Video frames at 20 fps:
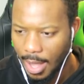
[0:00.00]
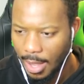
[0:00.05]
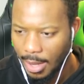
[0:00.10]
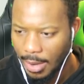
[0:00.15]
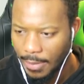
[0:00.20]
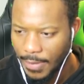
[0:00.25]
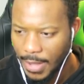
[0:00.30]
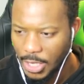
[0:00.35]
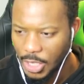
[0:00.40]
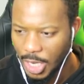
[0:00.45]

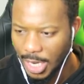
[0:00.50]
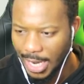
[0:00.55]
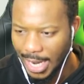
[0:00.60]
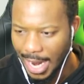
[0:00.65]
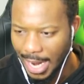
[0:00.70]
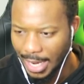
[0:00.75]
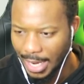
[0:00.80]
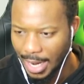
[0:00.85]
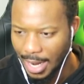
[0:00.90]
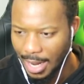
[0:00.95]
I'll, eventually
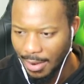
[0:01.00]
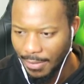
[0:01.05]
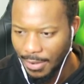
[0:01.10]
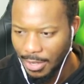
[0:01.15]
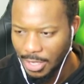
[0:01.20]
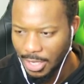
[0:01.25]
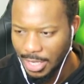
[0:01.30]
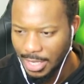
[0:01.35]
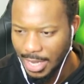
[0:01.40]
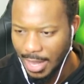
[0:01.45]
get out of here. I'll
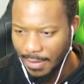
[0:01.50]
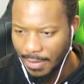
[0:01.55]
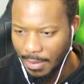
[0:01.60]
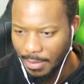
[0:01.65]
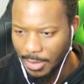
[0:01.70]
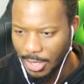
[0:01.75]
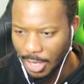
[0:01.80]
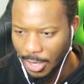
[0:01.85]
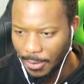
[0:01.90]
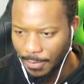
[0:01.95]
eventually save
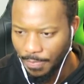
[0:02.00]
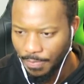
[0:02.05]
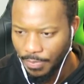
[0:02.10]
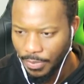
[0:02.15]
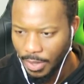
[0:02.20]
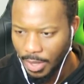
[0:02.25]
them too.